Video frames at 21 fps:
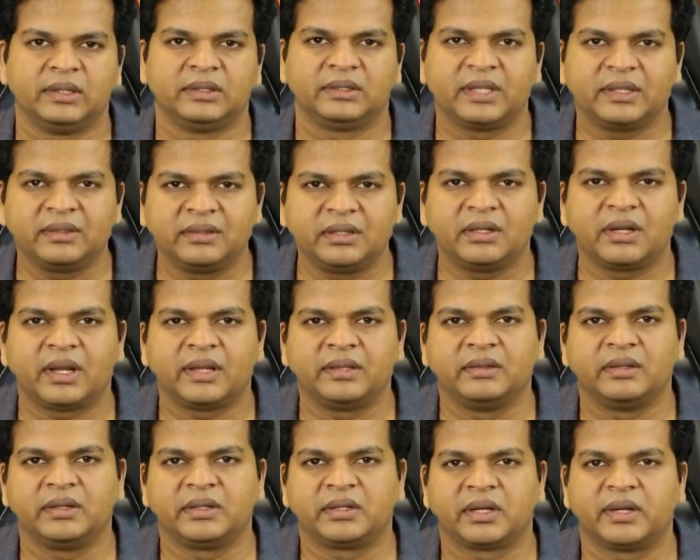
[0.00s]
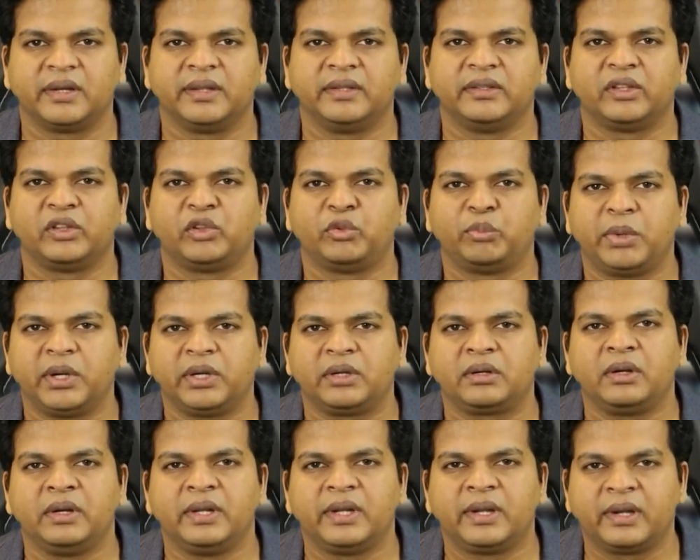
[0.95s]
Sensitization is
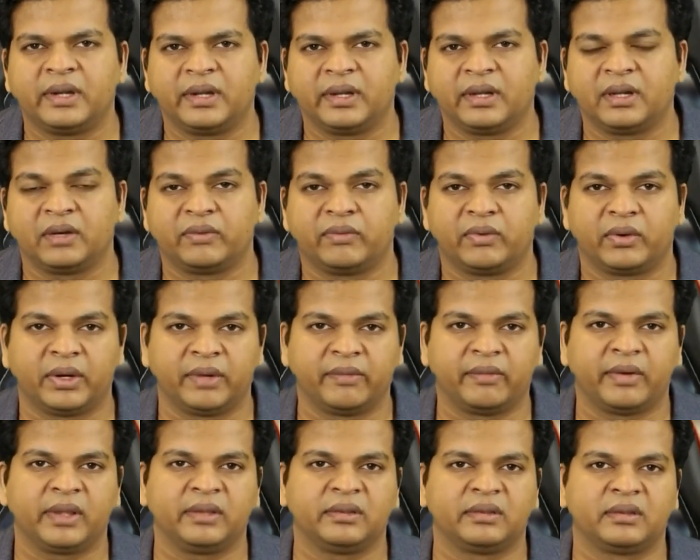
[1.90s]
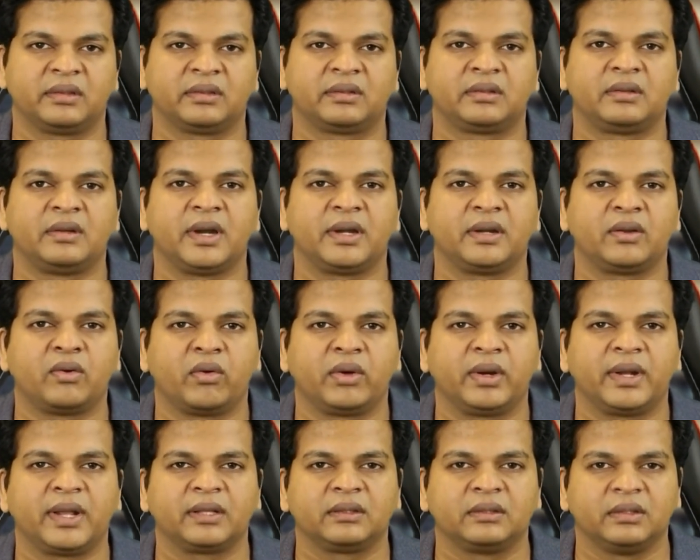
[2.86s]
especially critical for devices that
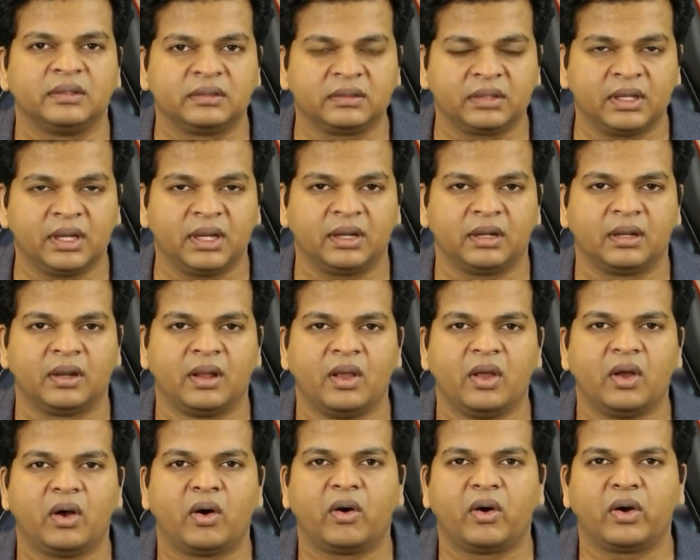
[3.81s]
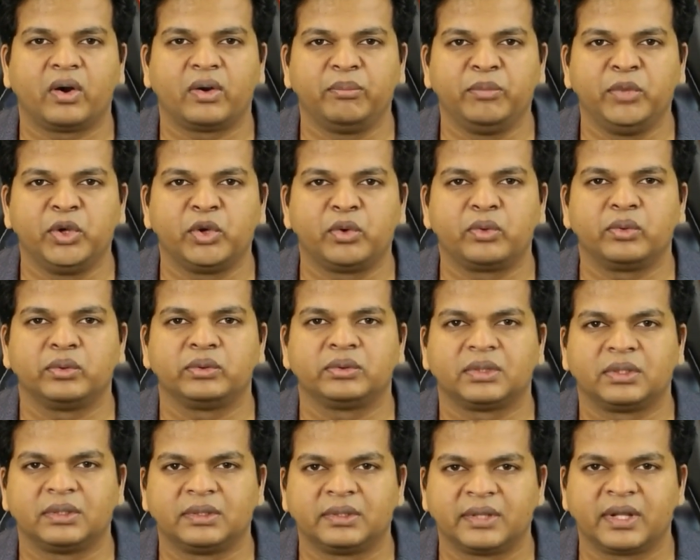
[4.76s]
contact the skin or
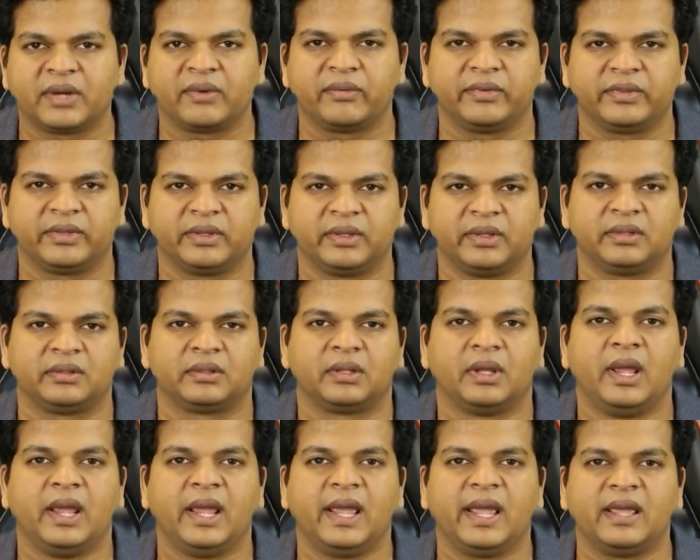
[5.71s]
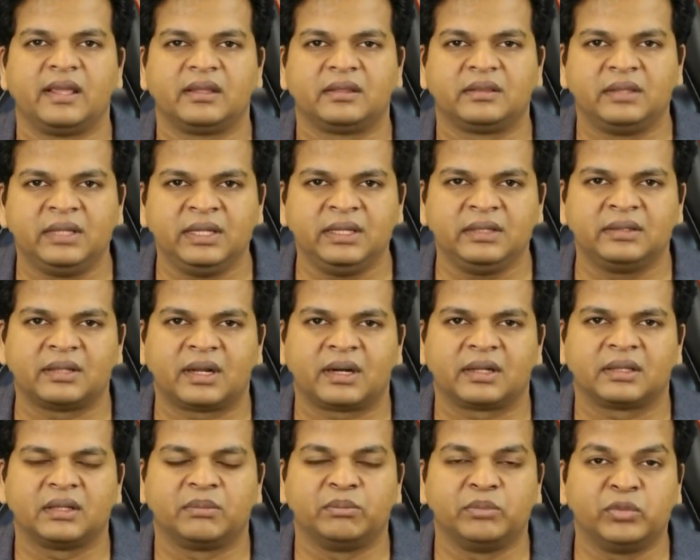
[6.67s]
mucosal surfaces, as these
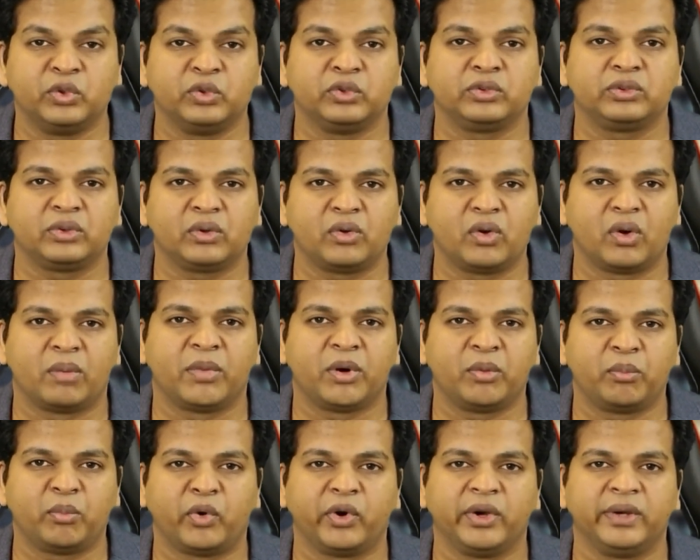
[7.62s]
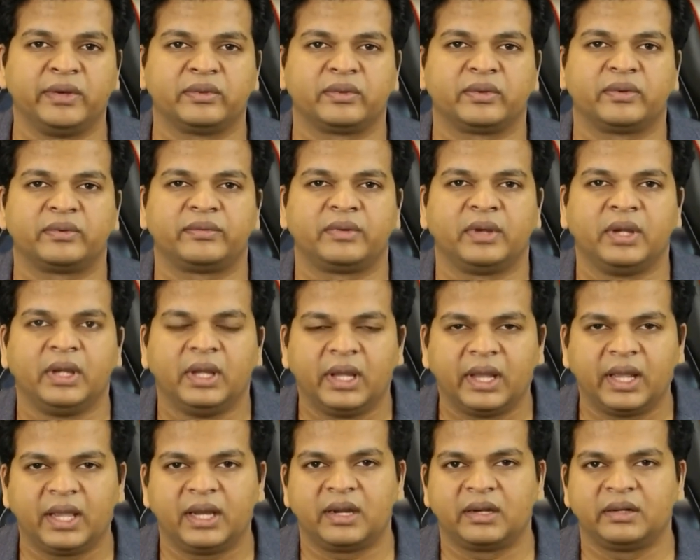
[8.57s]
are the most common points of
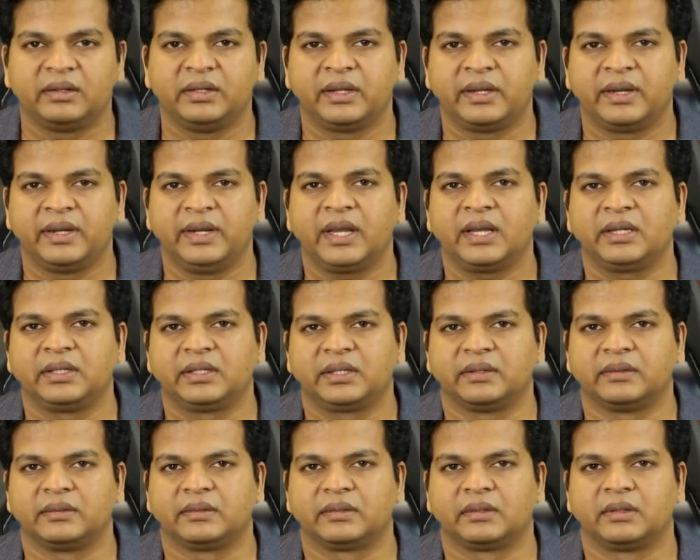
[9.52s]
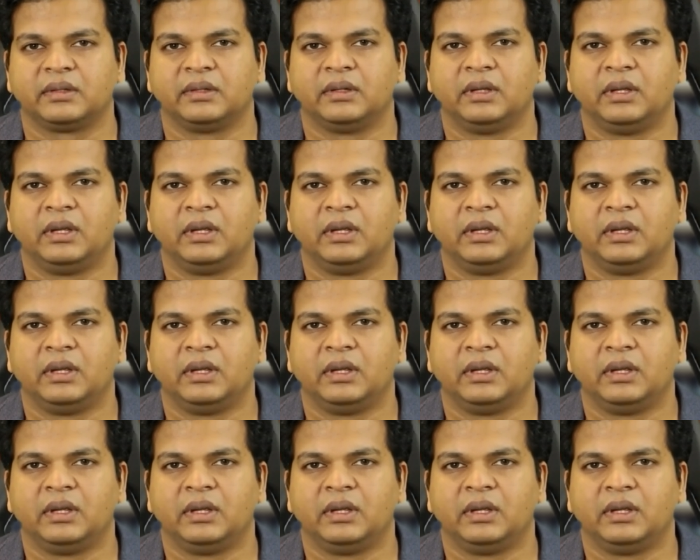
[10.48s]
allergic reactions.